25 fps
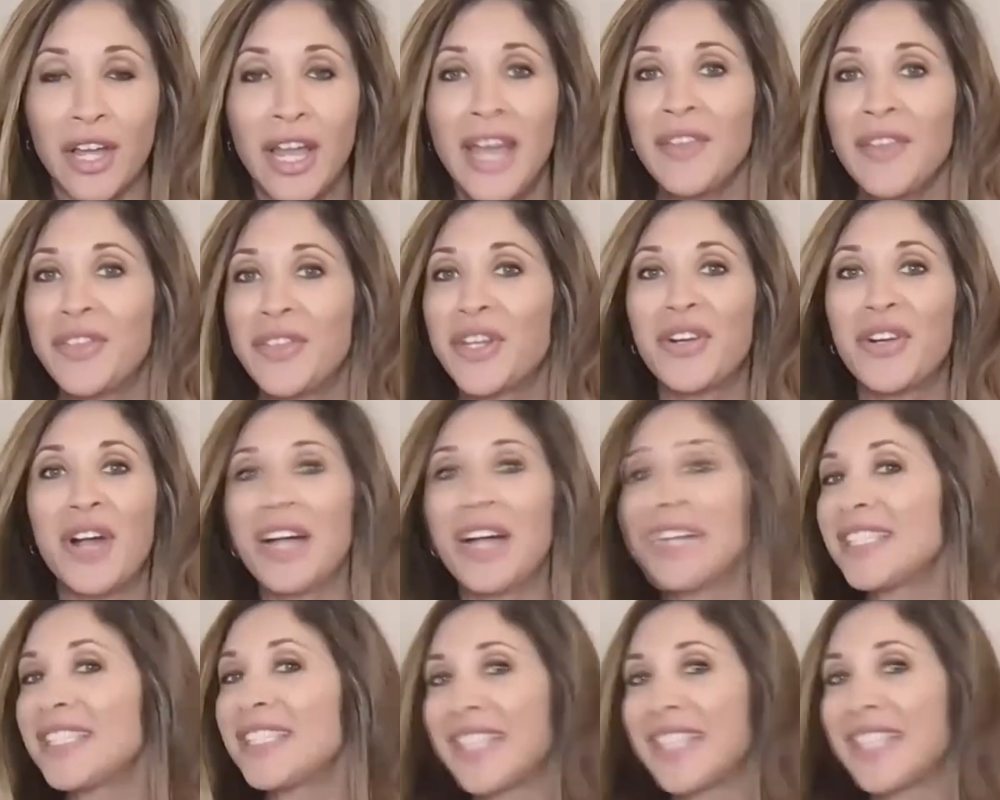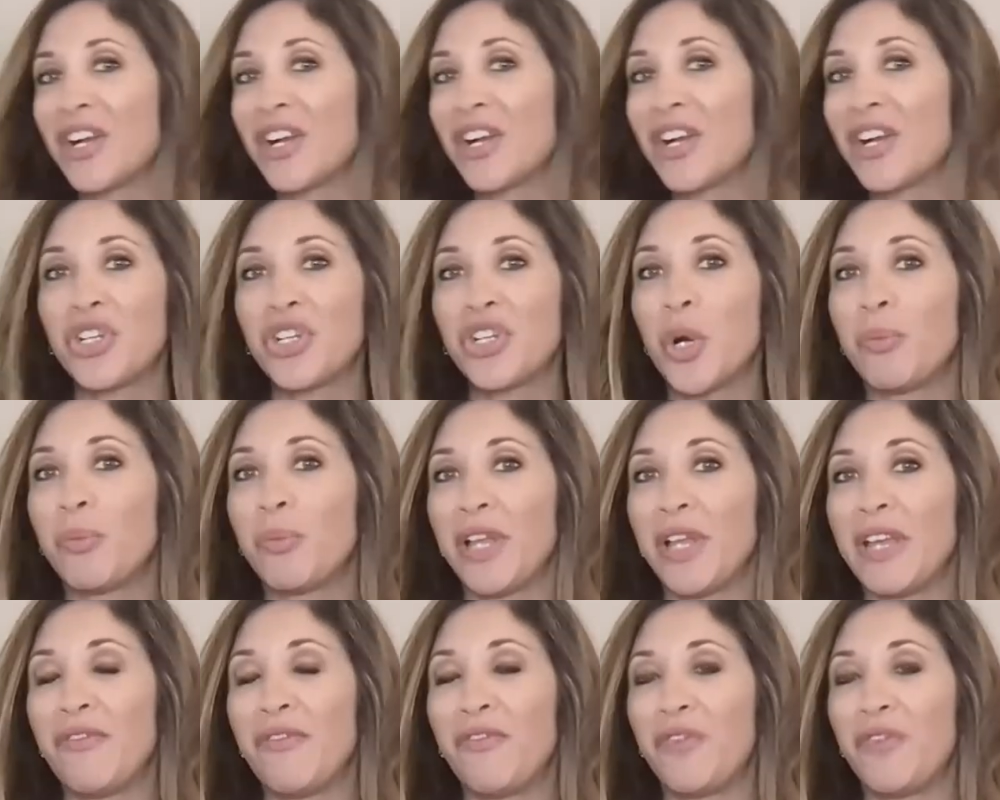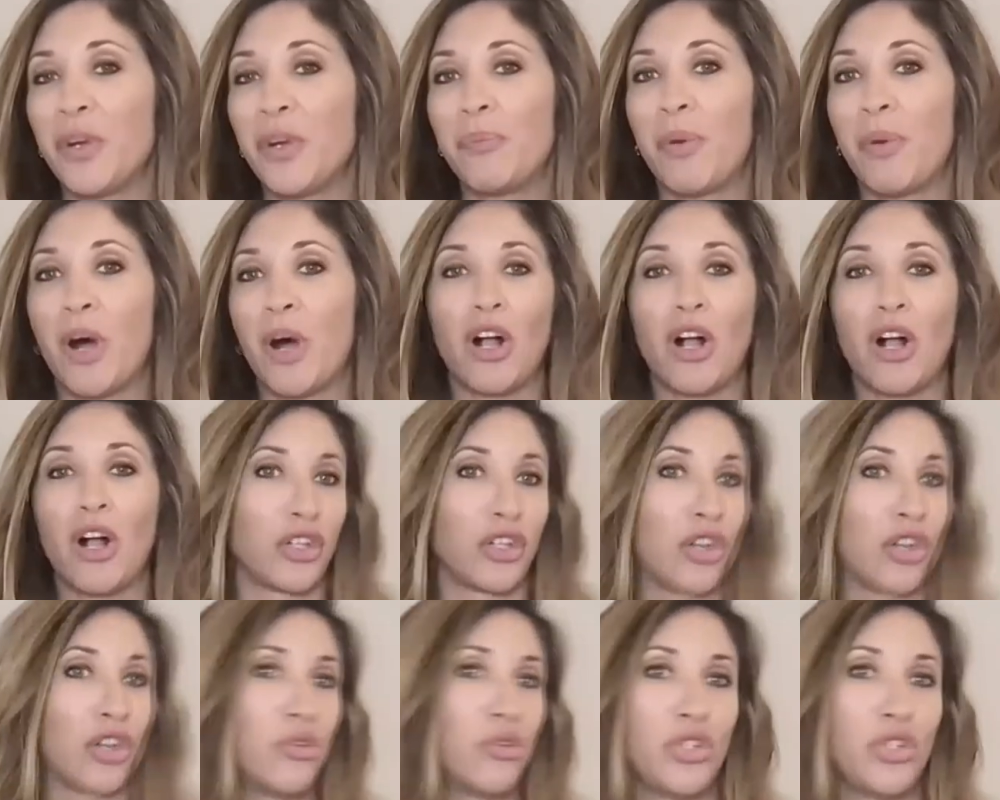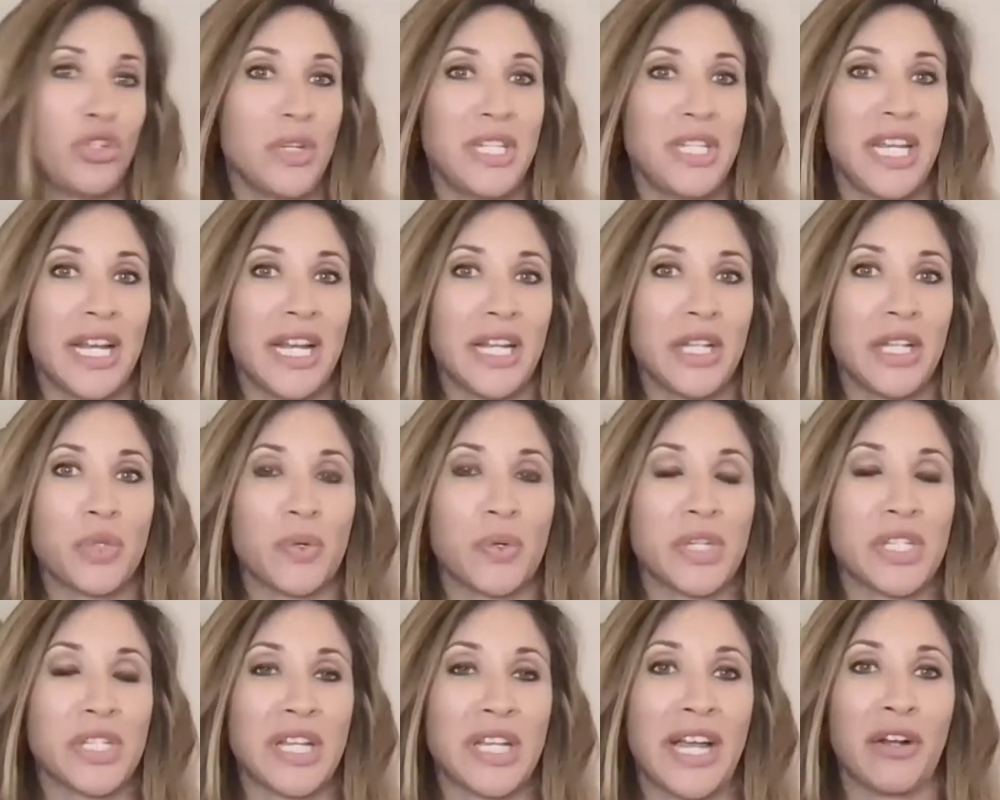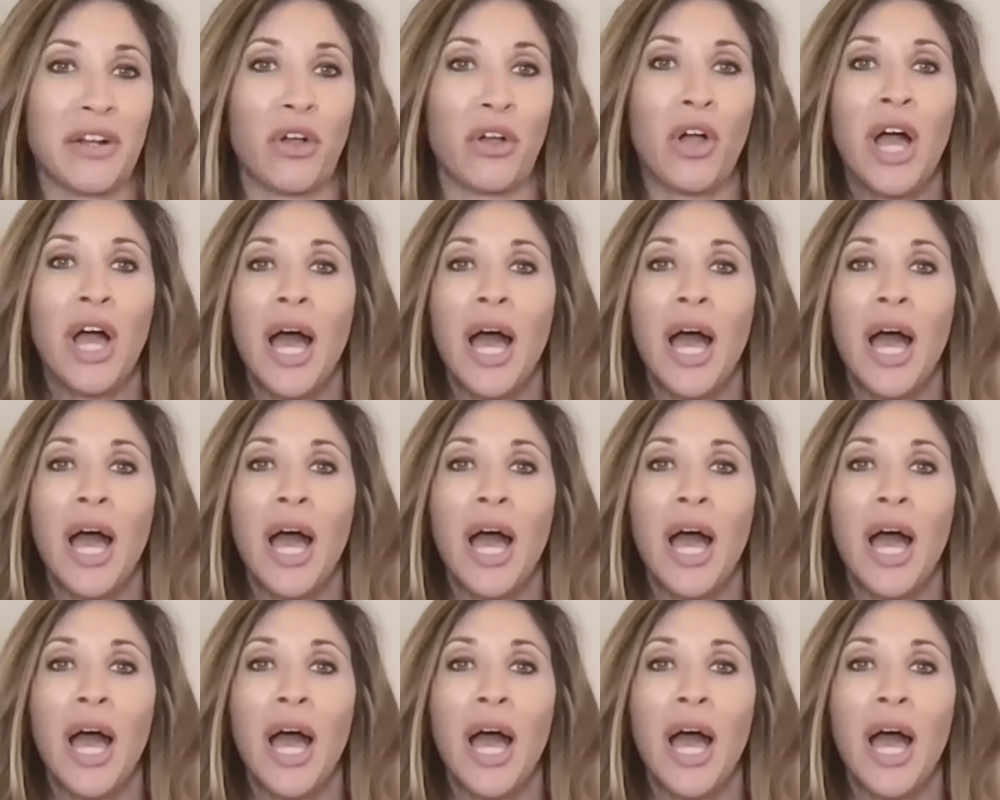They're not scared to go play football or go do a dance recital,